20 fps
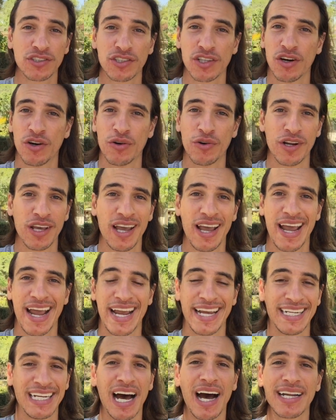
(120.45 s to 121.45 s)
zone
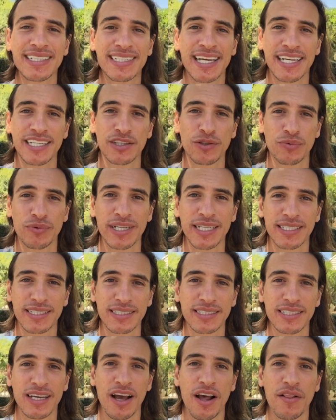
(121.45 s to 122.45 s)
and not take the
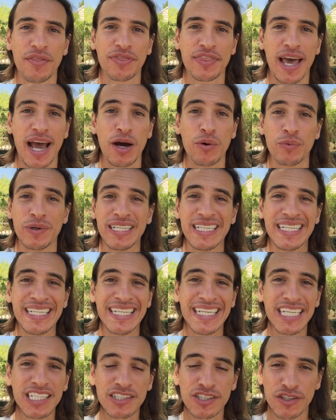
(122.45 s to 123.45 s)
risks that we
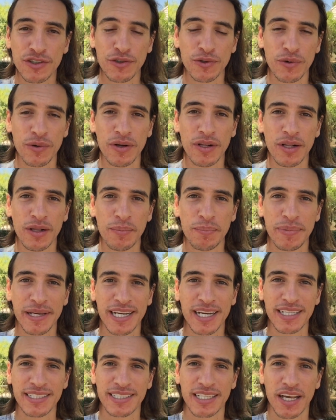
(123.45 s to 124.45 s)
need to,
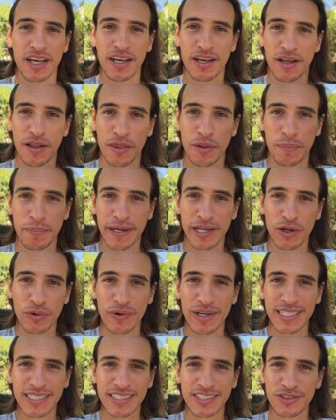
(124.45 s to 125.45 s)
because the bigger
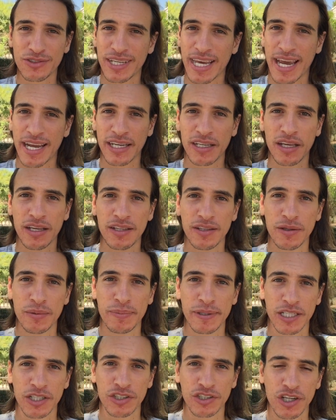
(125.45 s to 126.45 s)
risks you take, the
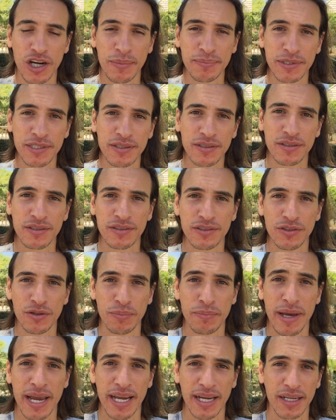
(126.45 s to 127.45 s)
bigger jumps you'll
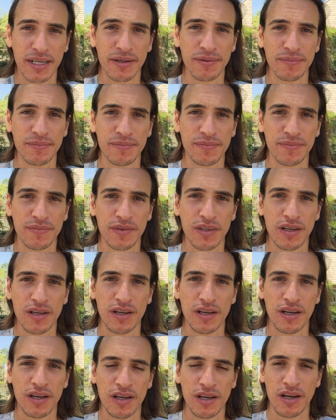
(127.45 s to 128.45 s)
make.
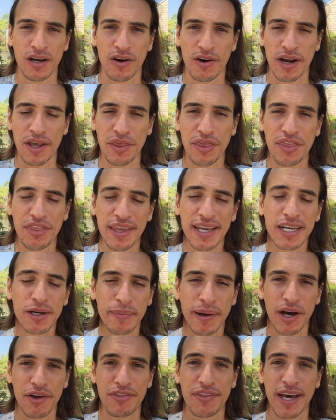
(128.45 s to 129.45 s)
All right, think
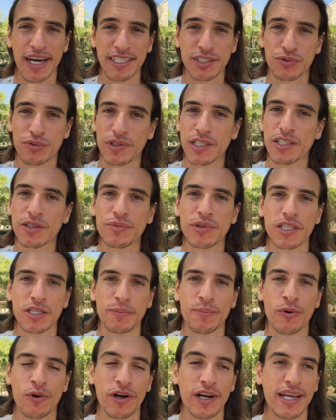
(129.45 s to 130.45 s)
about that. It's really, really
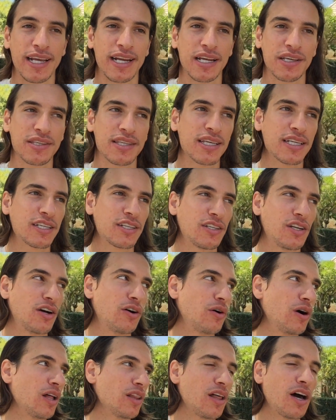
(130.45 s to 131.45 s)
important. And I think,
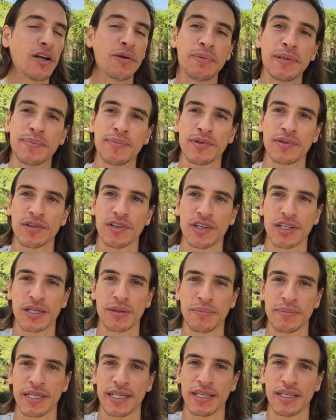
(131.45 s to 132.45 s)
a lot of people look at
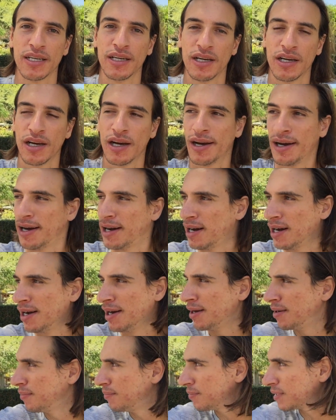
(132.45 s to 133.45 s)
me
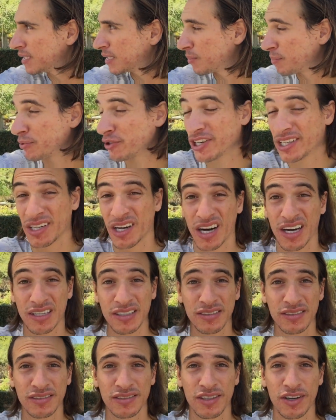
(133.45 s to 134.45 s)
because I'm pretty
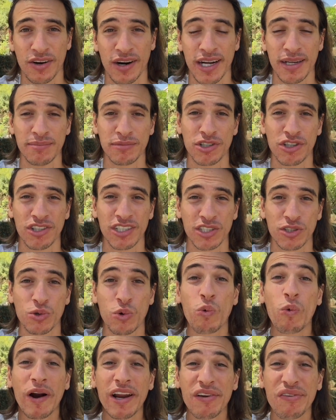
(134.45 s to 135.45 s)
young, all right? I'm turning
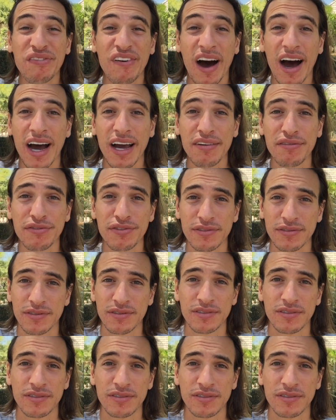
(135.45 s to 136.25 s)
25.